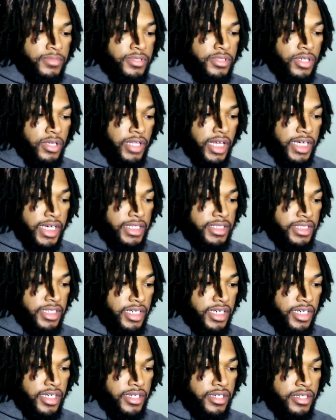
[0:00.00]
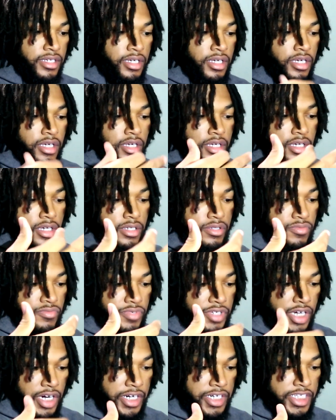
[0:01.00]
So like I said,
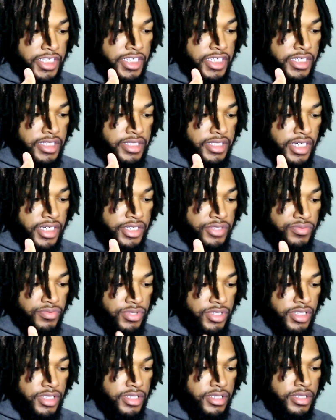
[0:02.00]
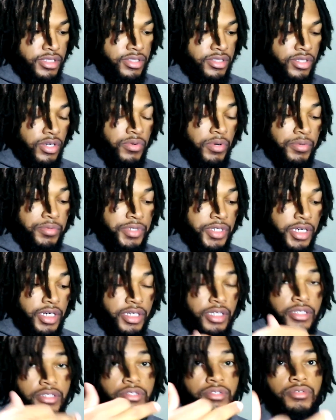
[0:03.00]
we already did stage 1, so what we are
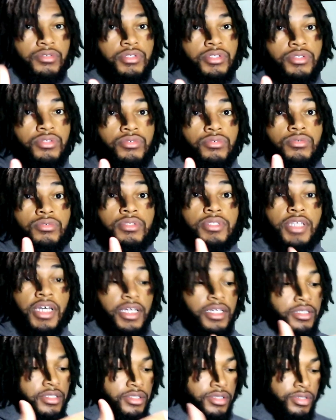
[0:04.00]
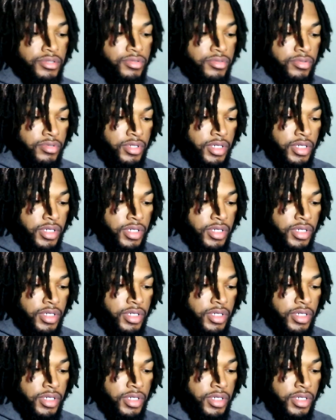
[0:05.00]
gonna do is do stage 2.